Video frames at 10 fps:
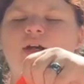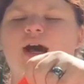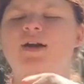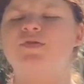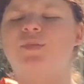
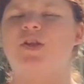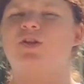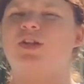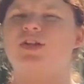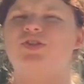I have some other
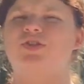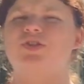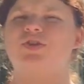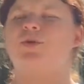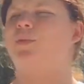leashes
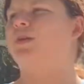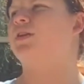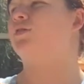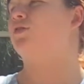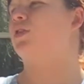too, but
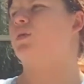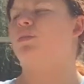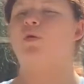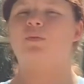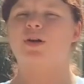they're for like
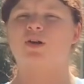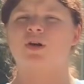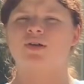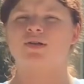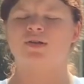both my
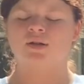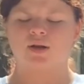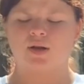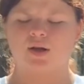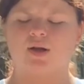dogs.
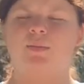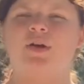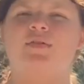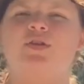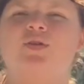But
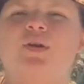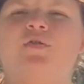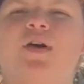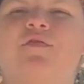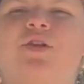I have this
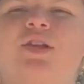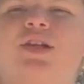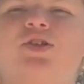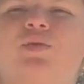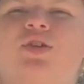25-foot
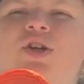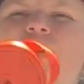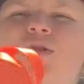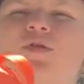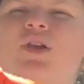leash, which I
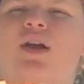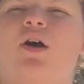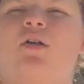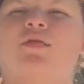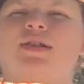use for like
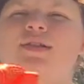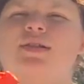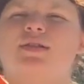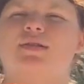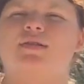off
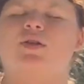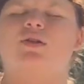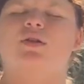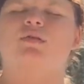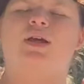distance or
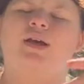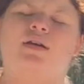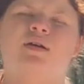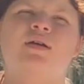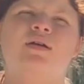like
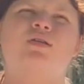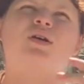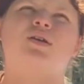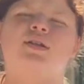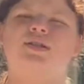
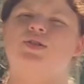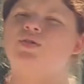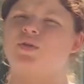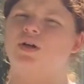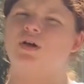long distance
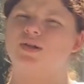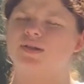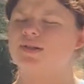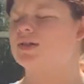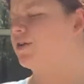recalls
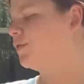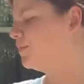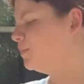and stuff.